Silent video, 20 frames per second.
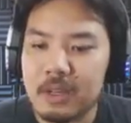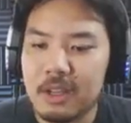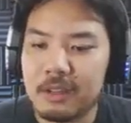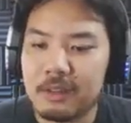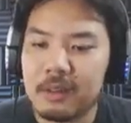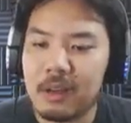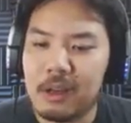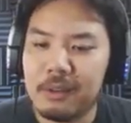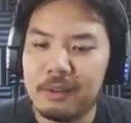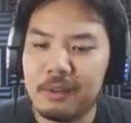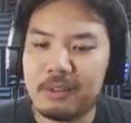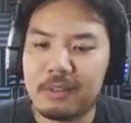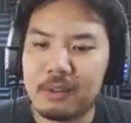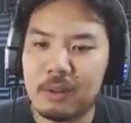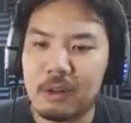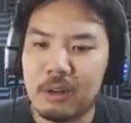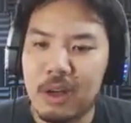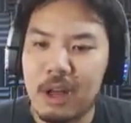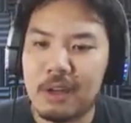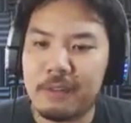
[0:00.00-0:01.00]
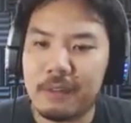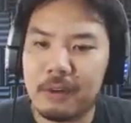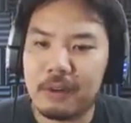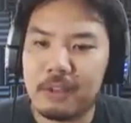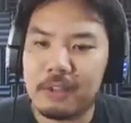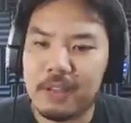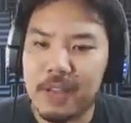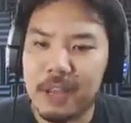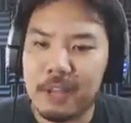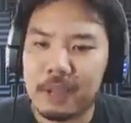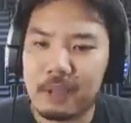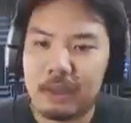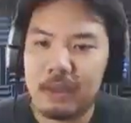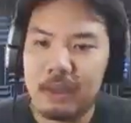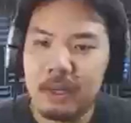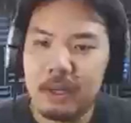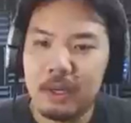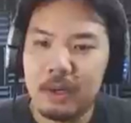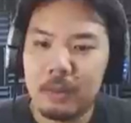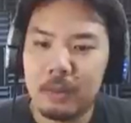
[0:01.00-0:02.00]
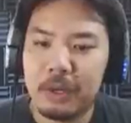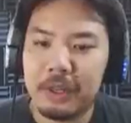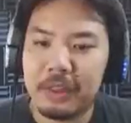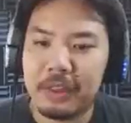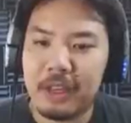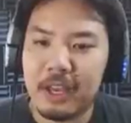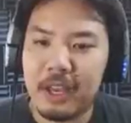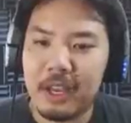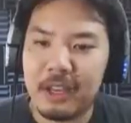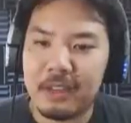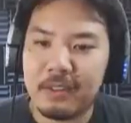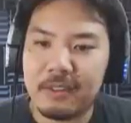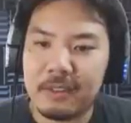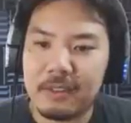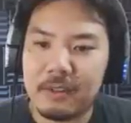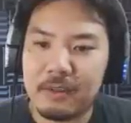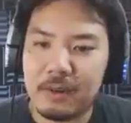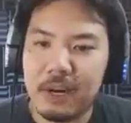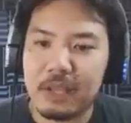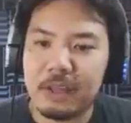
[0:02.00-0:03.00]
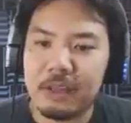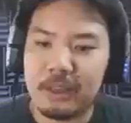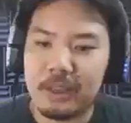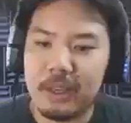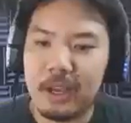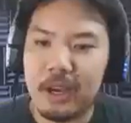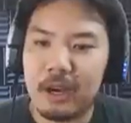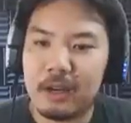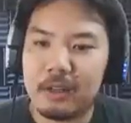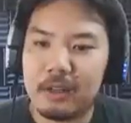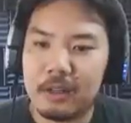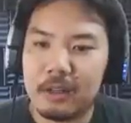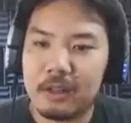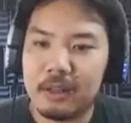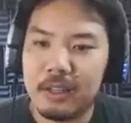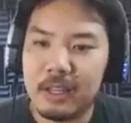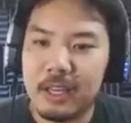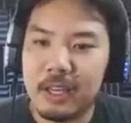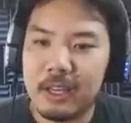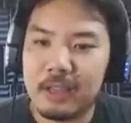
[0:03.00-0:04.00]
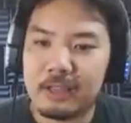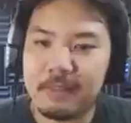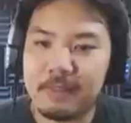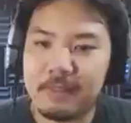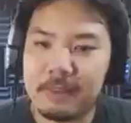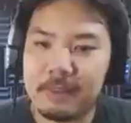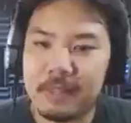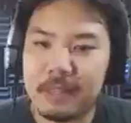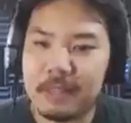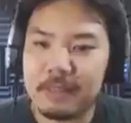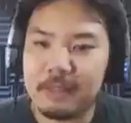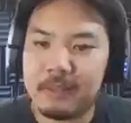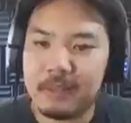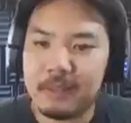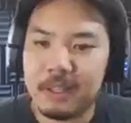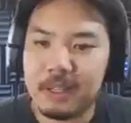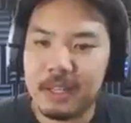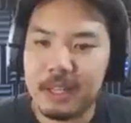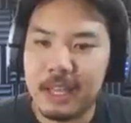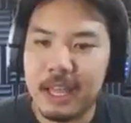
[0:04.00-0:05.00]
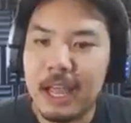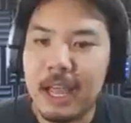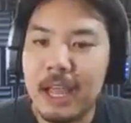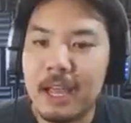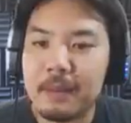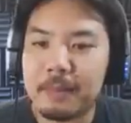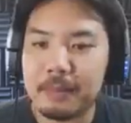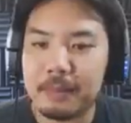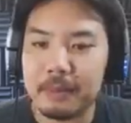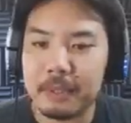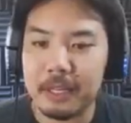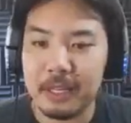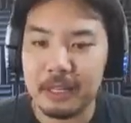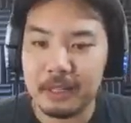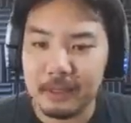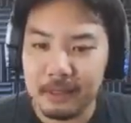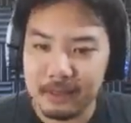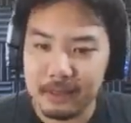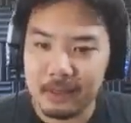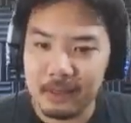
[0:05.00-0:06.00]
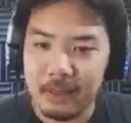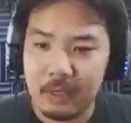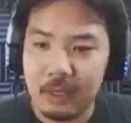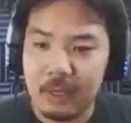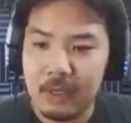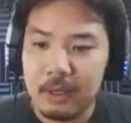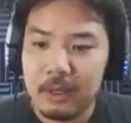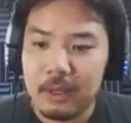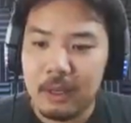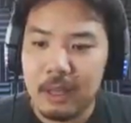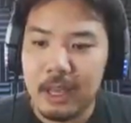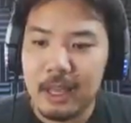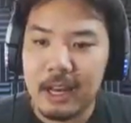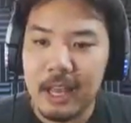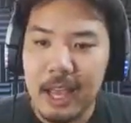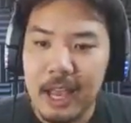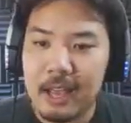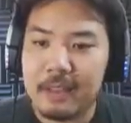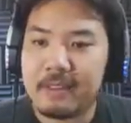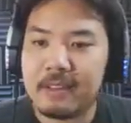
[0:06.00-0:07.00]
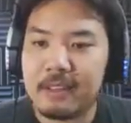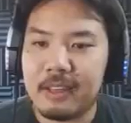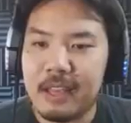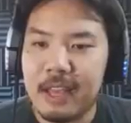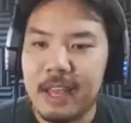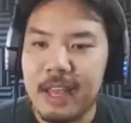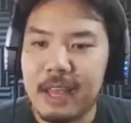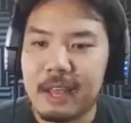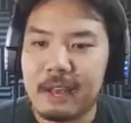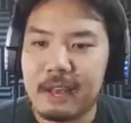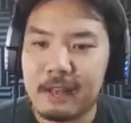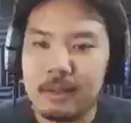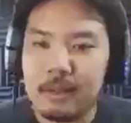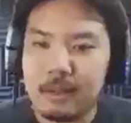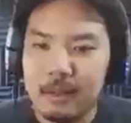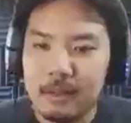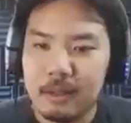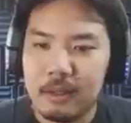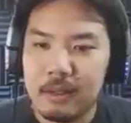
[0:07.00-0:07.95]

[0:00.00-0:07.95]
as long as you start off your attack with a strength character. Yes, Blaze, you're a cat, Blaze. And as a cat,